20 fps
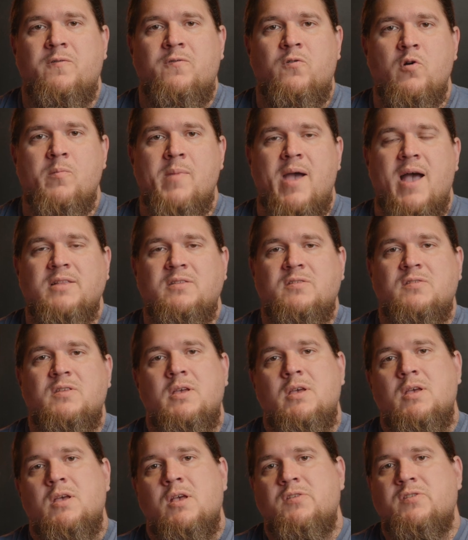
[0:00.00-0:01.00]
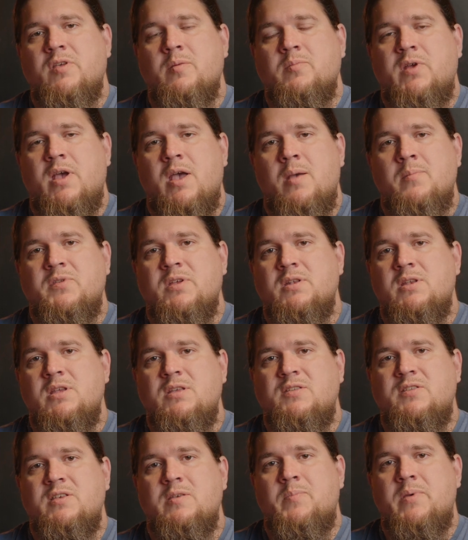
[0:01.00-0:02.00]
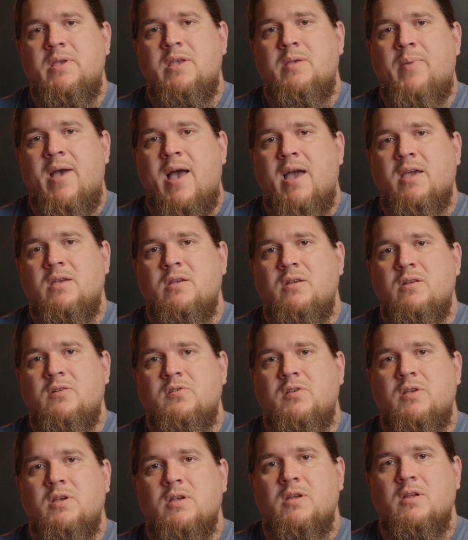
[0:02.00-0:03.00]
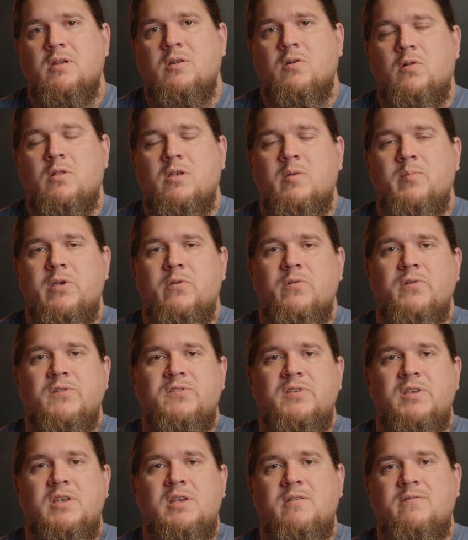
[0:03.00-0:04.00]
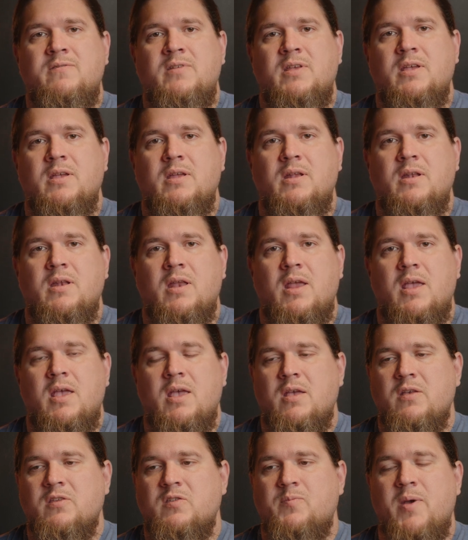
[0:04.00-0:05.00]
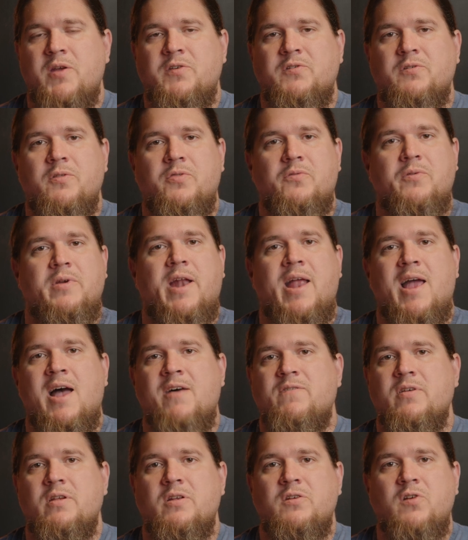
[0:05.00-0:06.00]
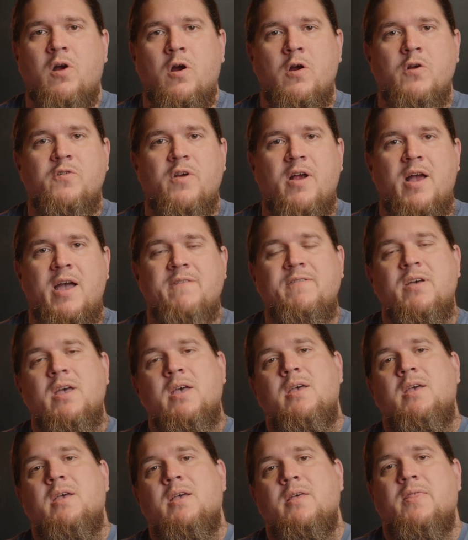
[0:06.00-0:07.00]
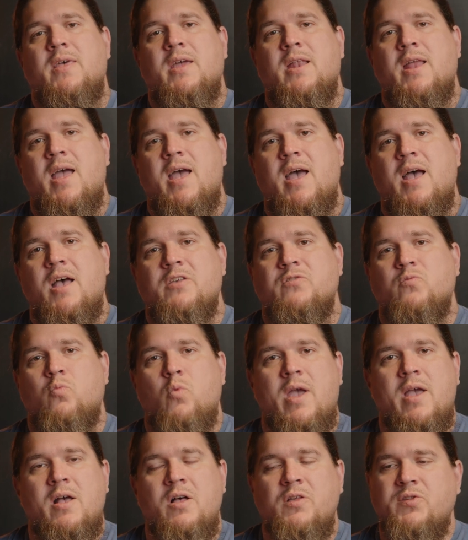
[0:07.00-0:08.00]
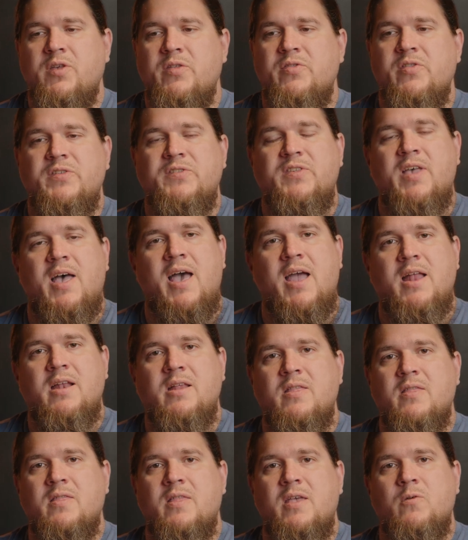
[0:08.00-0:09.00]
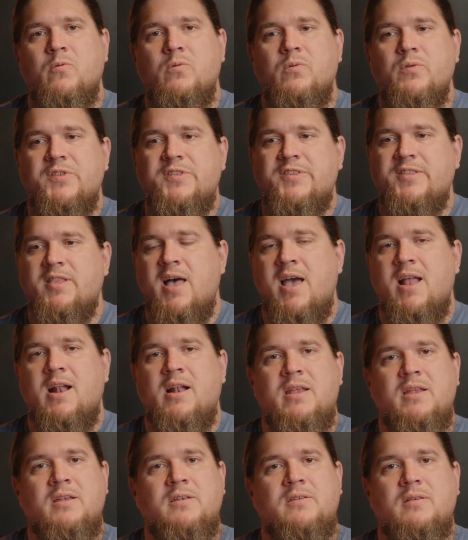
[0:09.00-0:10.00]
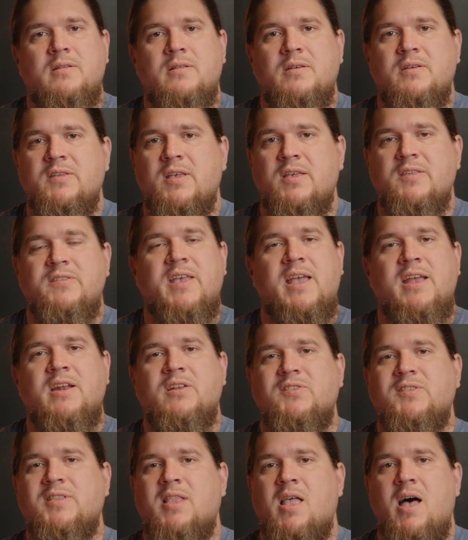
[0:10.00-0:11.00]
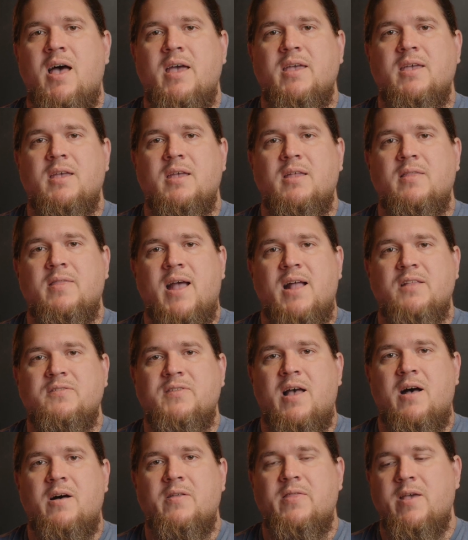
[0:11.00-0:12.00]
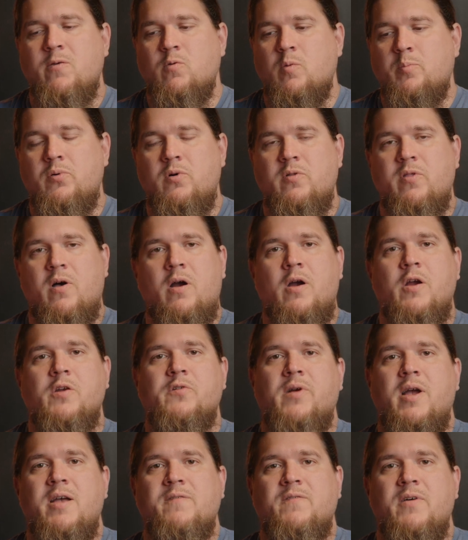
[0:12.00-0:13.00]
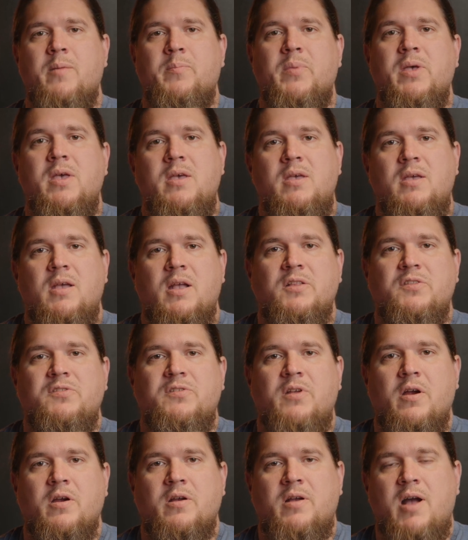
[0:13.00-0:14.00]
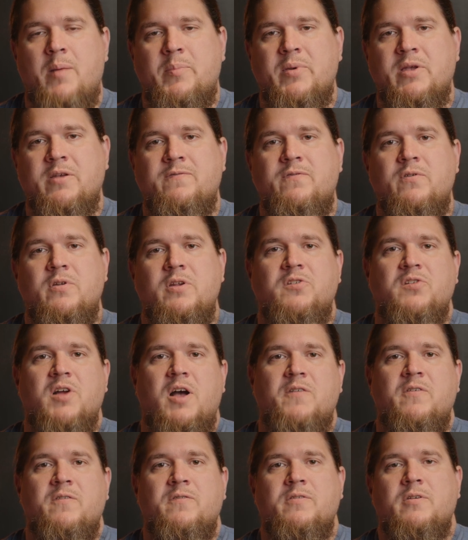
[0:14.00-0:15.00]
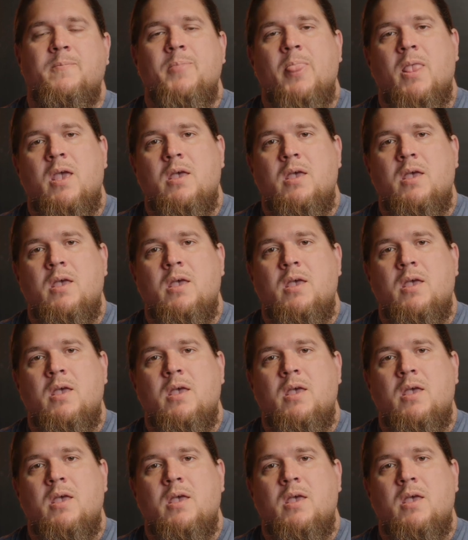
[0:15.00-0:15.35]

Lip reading: formats. Sometimes a DCP package can only be received in a special 3.5-inch hard drive that has rails on the side, and they will slide it into a SATA slot, and that's how they will pull the hard drive up and start copying footage off of it.